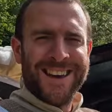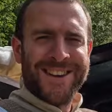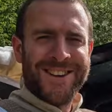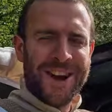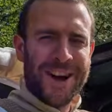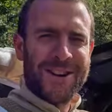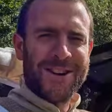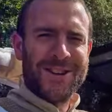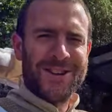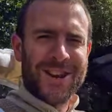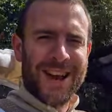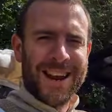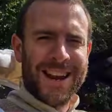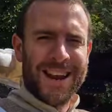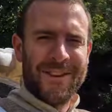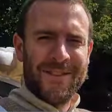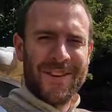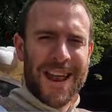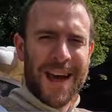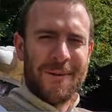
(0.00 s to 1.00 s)
countryside
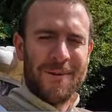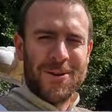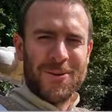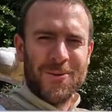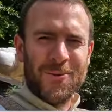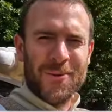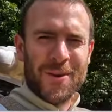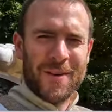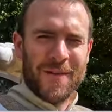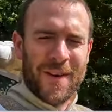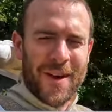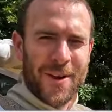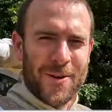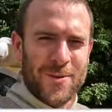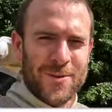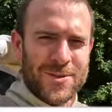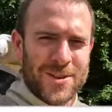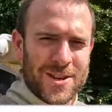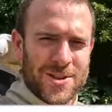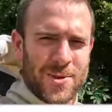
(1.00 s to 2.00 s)
living. Now we do
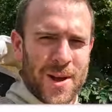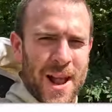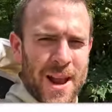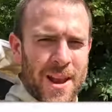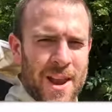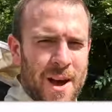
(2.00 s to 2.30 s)
reviews as well.